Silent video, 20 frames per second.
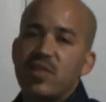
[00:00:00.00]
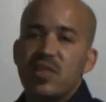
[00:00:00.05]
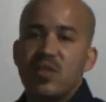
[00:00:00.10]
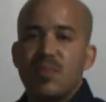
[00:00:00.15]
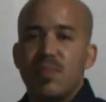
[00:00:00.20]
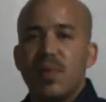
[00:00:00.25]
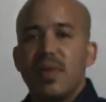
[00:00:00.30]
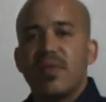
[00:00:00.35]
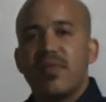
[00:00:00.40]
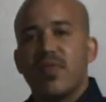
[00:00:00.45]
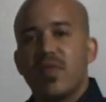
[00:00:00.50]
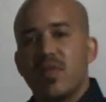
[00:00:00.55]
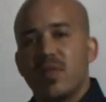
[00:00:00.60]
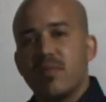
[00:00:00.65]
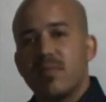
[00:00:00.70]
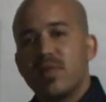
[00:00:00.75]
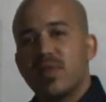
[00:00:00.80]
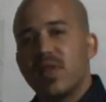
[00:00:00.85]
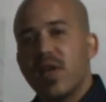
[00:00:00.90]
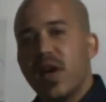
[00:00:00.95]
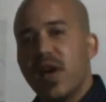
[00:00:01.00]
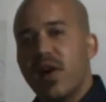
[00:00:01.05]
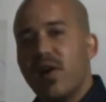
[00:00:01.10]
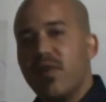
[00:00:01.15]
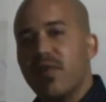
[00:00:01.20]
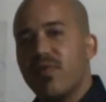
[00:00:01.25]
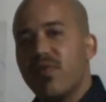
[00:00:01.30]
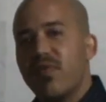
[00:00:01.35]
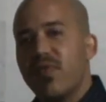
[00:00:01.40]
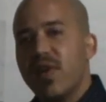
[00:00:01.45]
to speak for
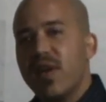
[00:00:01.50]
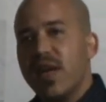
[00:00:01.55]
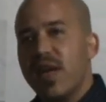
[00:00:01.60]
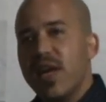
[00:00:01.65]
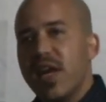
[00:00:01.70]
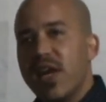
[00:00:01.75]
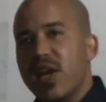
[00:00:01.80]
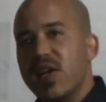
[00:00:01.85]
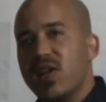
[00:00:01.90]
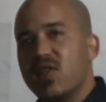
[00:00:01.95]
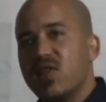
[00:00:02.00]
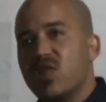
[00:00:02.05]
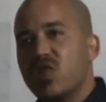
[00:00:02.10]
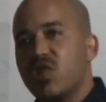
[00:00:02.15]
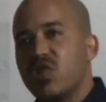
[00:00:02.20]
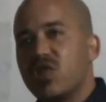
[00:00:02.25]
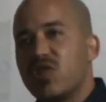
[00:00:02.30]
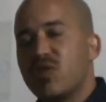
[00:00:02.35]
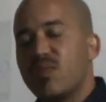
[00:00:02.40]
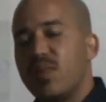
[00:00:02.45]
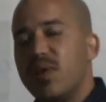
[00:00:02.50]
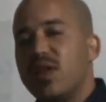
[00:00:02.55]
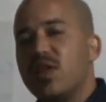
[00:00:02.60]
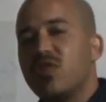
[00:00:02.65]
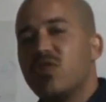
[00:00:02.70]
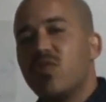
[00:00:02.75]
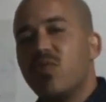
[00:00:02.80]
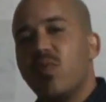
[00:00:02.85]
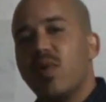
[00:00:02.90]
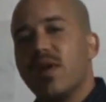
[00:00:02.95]
themselves and to speak
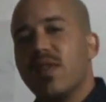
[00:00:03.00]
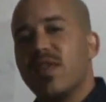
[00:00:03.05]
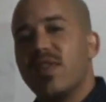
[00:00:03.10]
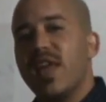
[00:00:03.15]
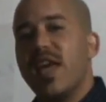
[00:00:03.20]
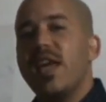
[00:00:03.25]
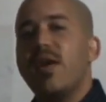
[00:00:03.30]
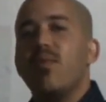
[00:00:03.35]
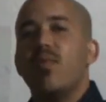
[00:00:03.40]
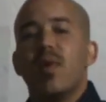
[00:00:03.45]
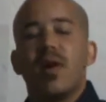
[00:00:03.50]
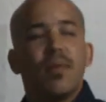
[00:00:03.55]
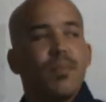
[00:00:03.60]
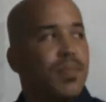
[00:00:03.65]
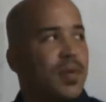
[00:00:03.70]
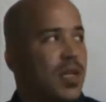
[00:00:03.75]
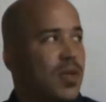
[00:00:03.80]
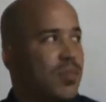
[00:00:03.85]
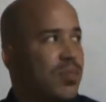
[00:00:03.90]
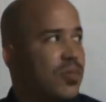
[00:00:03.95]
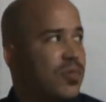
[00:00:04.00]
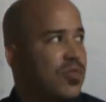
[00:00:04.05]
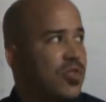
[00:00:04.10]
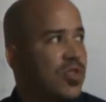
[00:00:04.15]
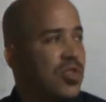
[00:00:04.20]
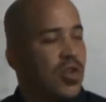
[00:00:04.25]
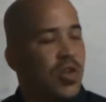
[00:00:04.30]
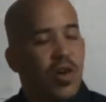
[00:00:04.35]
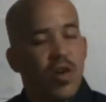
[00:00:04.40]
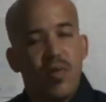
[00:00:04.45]
to what they want people
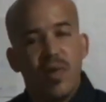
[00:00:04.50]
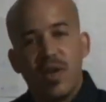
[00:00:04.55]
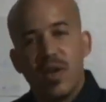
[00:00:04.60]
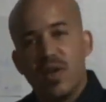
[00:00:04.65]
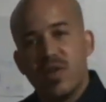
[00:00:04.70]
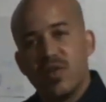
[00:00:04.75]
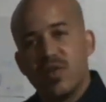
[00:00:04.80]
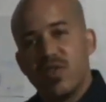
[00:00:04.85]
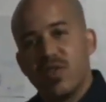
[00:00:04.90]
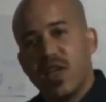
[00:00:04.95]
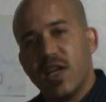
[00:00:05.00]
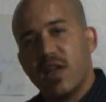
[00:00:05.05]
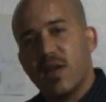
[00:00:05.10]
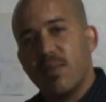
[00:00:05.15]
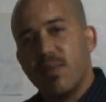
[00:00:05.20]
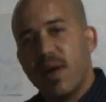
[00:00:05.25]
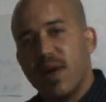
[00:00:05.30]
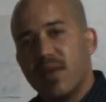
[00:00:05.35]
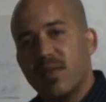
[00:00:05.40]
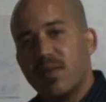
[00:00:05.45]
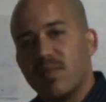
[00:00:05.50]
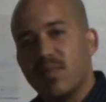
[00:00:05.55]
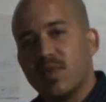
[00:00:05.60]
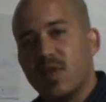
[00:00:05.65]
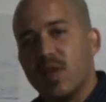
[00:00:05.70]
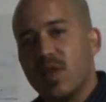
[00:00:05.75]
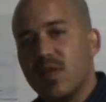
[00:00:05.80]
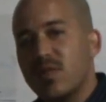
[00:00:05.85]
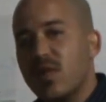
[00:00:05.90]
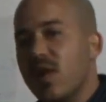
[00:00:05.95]
to know and understand about
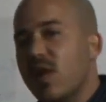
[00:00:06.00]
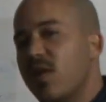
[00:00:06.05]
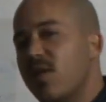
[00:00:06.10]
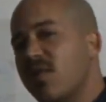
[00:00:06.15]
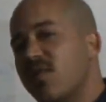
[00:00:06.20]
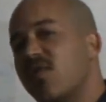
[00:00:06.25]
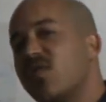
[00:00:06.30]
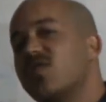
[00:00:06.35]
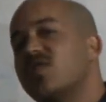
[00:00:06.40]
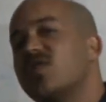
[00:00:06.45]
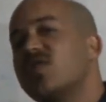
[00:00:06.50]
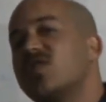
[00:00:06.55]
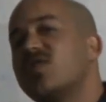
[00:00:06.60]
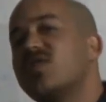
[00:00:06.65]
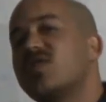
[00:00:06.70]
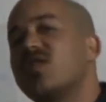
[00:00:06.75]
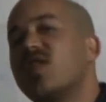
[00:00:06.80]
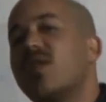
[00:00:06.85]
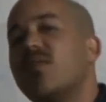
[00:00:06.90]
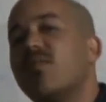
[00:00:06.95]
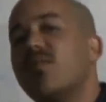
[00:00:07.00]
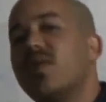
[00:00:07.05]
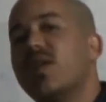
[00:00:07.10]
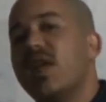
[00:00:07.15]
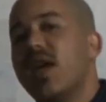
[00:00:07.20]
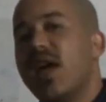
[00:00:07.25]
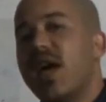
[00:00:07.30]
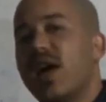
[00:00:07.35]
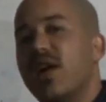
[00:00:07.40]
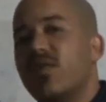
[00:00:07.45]
themselves versus someone
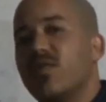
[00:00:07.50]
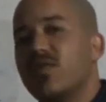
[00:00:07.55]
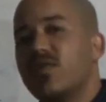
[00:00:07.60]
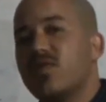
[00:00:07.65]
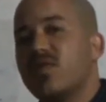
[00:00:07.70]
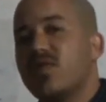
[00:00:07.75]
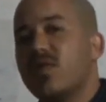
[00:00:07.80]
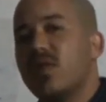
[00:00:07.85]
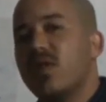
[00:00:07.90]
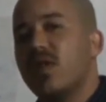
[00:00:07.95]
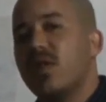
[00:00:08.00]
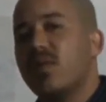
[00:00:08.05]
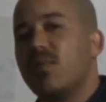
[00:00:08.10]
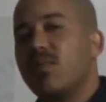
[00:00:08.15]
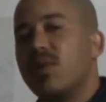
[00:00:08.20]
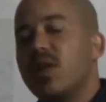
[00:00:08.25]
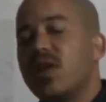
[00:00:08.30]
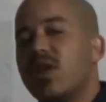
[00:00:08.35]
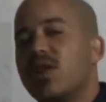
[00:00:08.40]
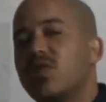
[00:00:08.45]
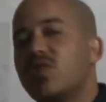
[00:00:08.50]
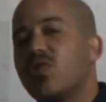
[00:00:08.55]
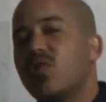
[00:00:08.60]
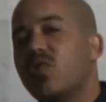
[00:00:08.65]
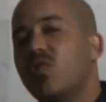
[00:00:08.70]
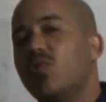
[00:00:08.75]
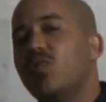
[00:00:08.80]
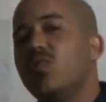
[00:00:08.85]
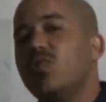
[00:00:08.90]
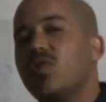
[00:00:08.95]
else. Because
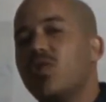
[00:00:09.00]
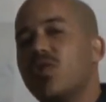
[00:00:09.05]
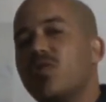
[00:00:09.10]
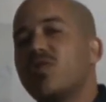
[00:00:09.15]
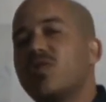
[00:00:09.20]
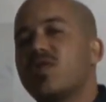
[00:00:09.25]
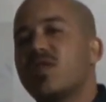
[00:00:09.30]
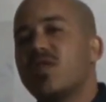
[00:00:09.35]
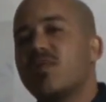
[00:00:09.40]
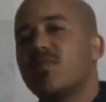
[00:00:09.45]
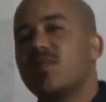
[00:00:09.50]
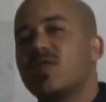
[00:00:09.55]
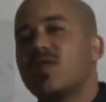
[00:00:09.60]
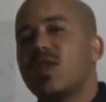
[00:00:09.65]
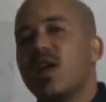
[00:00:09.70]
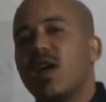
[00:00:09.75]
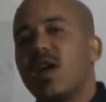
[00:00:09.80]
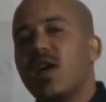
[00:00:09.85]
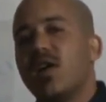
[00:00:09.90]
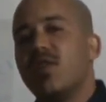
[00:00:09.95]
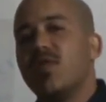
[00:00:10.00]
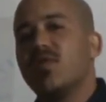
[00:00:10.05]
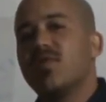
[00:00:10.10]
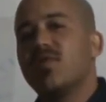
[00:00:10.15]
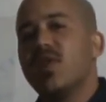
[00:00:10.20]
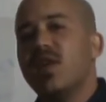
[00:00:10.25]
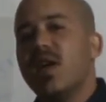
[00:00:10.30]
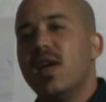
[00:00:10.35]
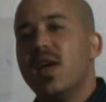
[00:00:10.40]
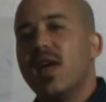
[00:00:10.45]
who knows
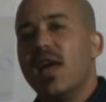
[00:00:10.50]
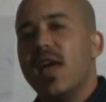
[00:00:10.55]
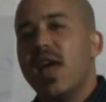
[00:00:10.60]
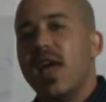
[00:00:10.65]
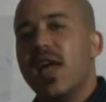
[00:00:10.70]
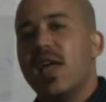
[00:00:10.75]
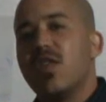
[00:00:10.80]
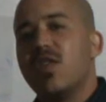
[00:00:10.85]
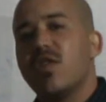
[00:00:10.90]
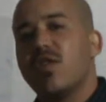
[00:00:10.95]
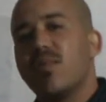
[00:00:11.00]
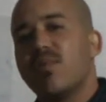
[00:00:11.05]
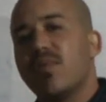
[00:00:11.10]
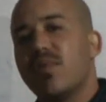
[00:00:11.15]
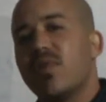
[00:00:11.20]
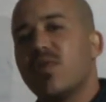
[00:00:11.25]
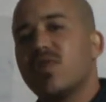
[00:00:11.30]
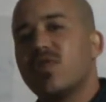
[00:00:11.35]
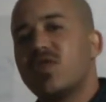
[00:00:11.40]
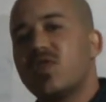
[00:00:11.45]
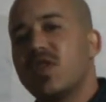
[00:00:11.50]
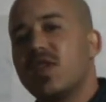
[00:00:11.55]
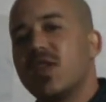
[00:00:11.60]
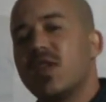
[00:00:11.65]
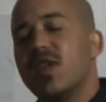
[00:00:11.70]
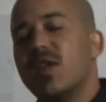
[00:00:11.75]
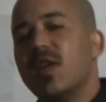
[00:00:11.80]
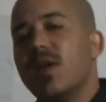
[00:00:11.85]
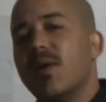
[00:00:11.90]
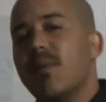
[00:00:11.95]
themselves and their
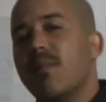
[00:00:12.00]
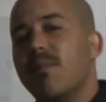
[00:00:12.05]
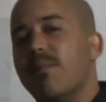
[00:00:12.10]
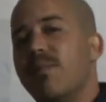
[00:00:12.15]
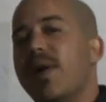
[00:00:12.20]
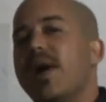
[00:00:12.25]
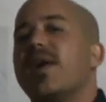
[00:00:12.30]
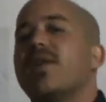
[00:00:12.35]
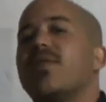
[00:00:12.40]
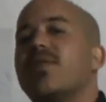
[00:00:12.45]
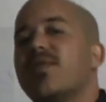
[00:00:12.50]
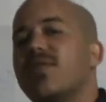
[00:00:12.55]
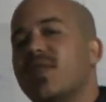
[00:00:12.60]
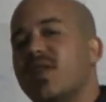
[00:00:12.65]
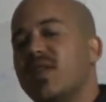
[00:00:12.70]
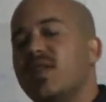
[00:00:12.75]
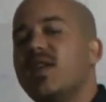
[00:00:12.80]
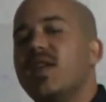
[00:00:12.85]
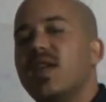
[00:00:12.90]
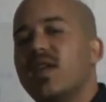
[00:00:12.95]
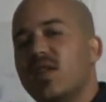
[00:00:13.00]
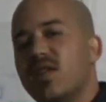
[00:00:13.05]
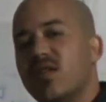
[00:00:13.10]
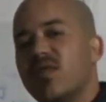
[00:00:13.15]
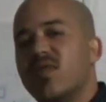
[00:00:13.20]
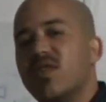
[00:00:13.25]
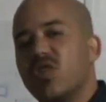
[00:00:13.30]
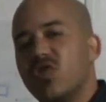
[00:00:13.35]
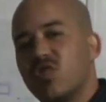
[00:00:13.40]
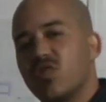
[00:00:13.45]
person better than the
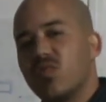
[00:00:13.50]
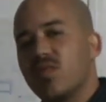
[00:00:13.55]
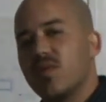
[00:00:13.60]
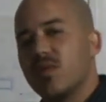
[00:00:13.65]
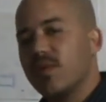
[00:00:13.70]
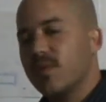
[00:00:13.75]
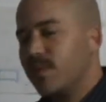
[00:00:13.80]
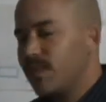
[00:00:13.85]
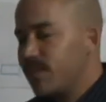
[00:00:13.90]
individual?